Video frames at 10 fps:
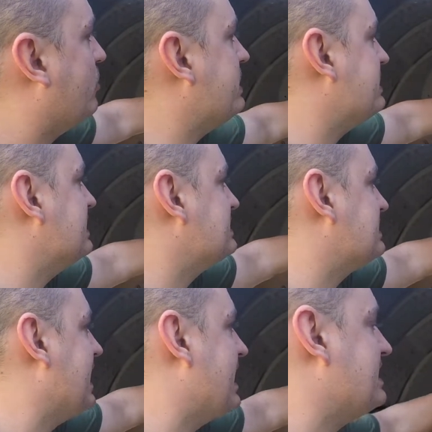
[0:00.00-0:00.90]
We did
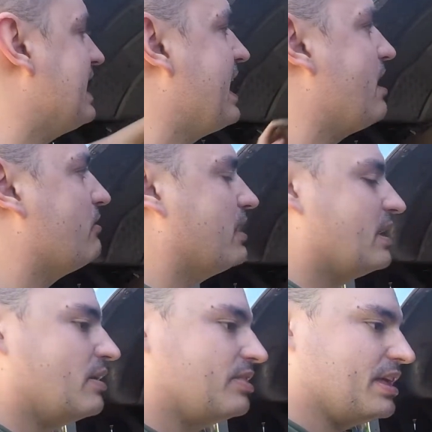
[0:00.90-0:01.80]
sand down
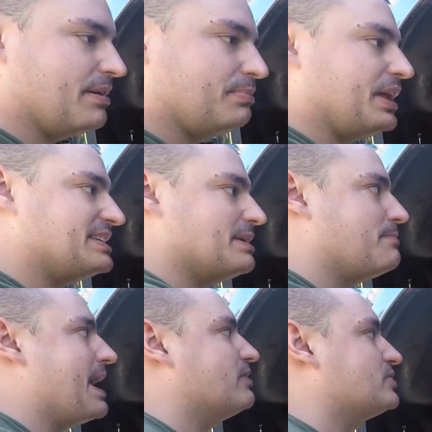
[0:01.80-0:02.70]
the place it
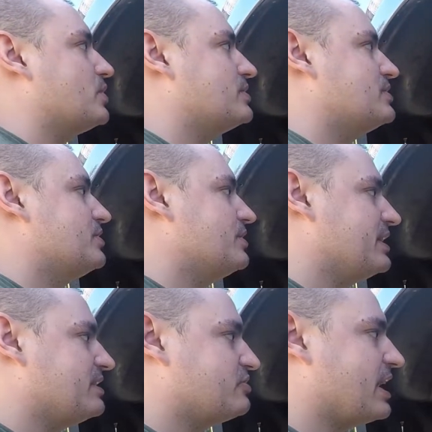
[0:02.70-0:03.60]
mounts onto to
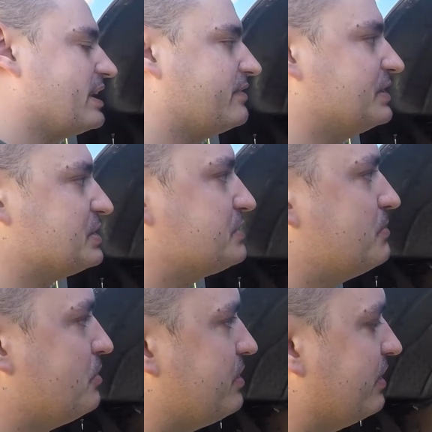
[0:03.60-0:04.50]
try to give it a
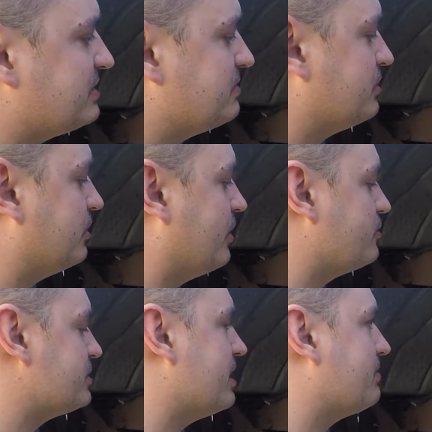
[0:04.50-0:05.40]
smooth. There is some
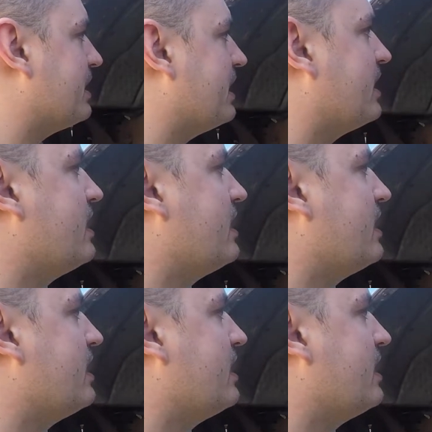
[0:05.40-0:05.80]
corrosion up there.